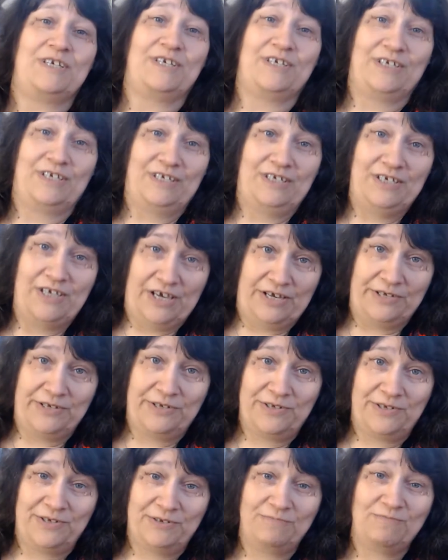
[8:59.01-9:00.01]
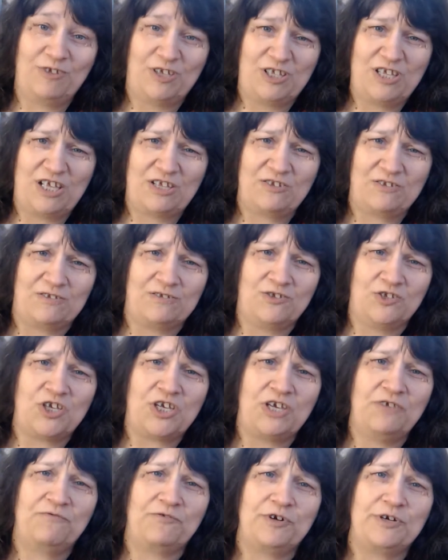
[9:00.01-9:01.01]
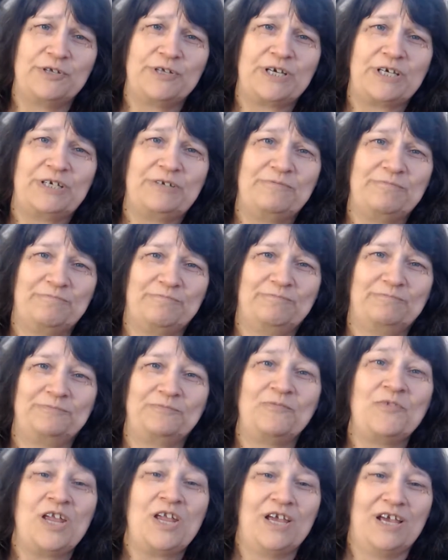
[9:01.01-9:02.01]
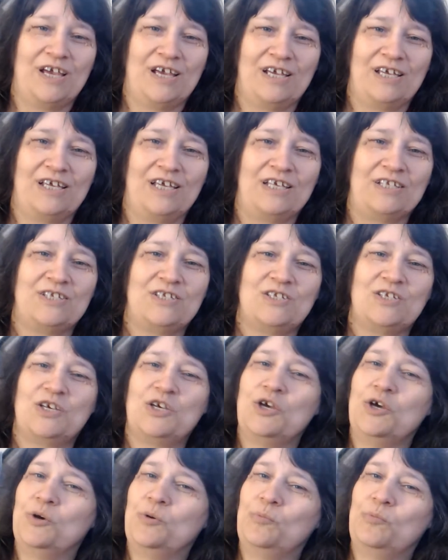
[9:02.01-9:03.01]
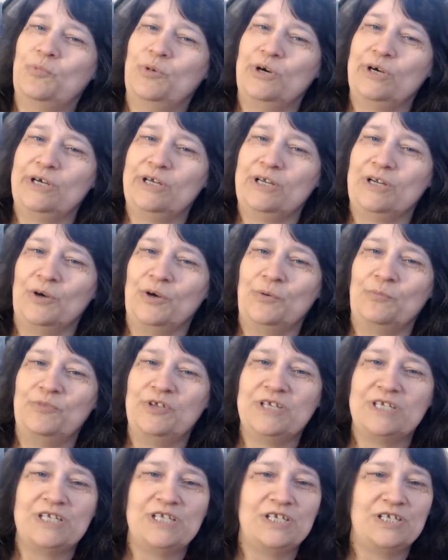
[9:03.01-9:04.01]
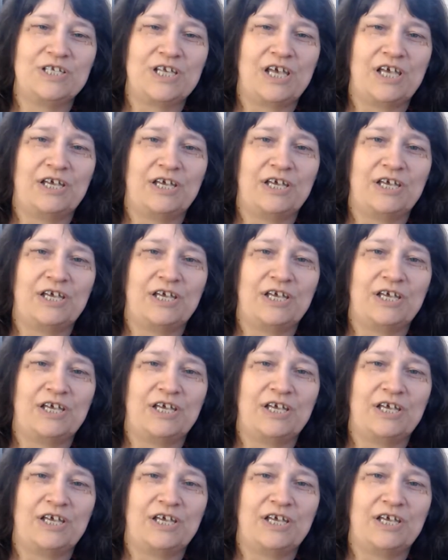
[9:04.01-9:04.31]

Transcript: Yes, let that sink in for a second. Yes, but this is a